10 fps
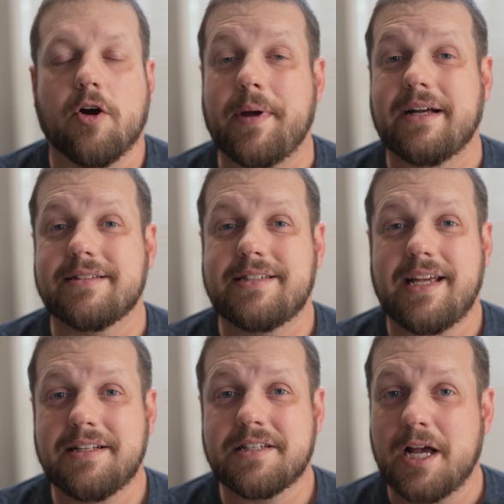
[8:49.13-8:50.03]
are about
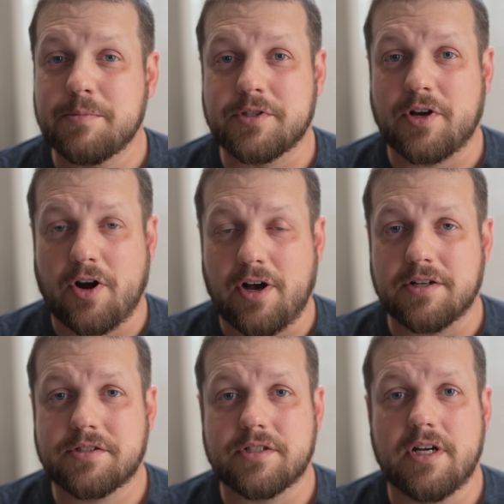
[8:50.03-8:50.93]
10 times the
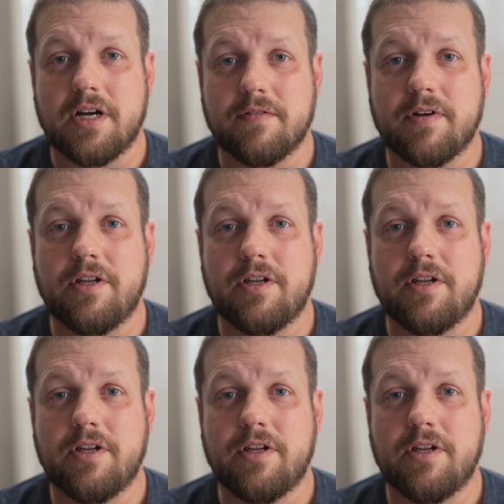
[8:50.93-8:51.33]
cost of